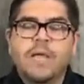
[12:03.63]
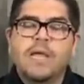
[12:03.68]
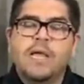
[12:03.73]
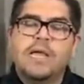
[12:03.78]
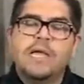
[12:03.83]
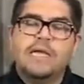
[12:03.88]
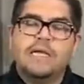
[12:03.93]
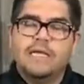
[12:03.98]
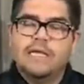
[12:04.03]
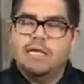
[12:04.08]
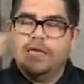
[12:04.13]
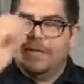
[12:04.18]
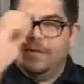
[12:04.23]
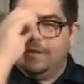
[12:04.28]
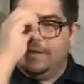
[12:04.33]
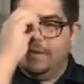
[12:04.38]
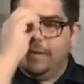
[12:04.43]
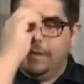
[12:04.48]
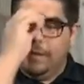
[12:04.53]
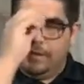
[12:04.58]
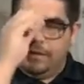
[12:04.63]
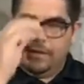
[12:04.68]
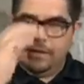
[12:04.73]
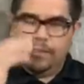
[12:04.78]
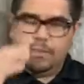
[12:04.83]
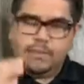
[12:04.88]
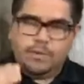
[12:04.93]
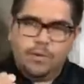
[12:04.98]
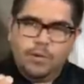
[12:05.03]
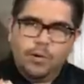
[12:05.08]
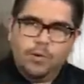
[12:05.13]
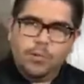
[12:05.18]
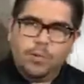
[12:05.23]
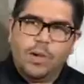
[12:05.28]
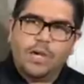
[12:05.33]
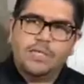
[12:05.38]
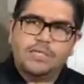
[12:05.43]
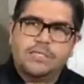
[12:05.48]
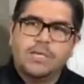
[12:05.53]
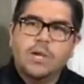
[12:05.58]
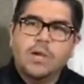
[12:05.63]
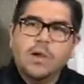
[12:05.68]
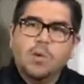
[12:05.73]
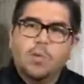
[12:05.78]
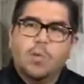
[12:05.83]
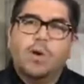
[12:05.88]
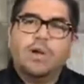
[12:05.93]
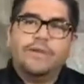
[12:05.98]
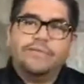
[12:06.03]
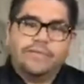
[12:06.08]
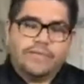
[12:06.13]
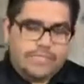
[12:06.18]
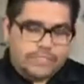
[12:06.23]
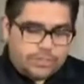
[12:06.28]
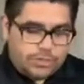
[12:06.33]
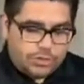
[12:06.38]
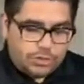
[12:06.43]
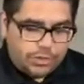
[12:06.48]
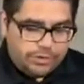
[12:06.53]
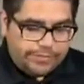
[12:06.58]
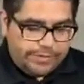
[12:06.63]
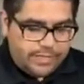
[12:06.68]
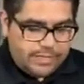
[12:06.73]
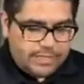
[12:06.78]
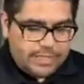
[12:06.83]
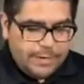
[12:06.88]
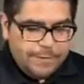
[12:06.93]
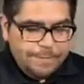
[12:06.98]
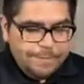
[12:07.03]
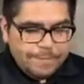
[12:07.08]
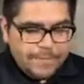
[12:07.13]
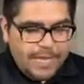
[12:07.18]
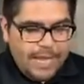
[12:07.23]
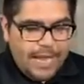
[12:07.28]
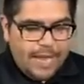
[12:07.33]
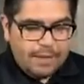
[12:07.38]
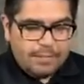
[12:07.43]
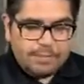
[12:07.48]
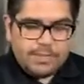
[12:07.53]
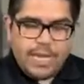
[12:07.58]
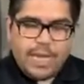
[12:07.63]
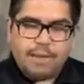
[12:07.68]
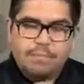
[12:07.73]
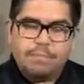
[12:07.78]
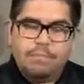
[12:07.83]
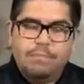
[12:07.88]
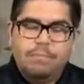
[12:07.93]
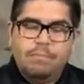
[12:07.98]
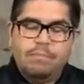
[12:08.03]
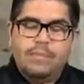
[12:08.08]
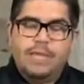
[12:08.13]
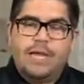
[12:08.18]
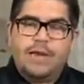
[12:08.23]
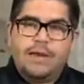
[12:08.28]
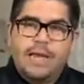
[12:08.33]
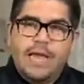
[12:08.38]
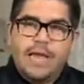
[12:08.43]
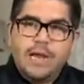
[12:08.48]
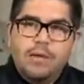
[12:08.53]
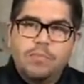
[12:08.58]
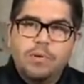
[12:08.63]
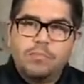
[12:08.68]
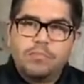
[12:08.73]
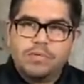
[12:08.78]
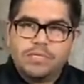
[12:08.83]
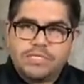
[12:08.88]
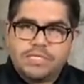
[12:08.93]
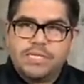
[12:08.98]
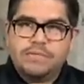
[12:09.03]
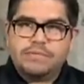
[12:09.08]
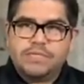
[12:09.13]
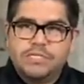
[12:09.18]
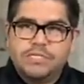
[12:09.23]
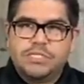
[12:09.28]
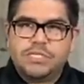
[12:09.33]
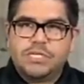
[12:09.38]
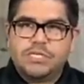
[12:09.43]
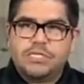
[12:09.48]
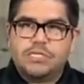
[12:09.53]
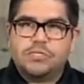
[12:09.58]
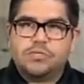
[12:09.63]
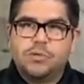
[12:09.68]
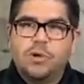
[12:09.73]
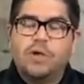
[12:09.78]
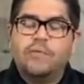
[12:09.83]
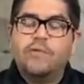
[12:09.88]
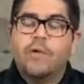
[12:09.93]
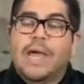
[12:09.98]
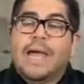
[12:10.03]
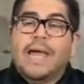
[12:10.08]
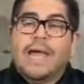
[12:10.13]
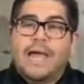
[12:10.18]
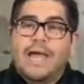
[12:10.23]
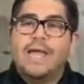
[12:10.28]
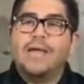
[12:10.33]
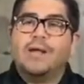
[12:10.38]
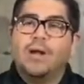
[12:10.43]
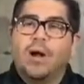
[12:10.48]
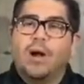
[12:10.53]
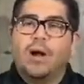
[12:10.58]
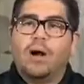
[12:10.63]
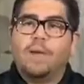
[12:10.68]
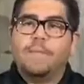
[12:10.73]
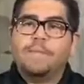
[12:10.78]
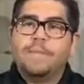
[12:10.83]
He, he, he, who was one of these servants that that that Abram receives in Genesis 12, Hagar.